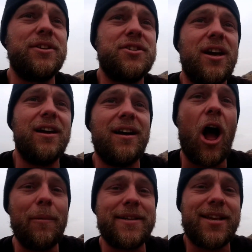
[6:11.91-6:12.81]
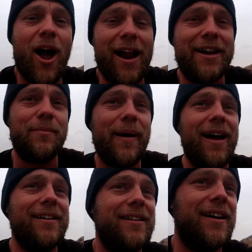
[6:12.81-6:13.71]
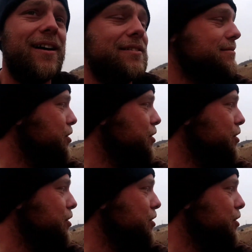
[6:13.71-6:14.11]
which I'm excited about, and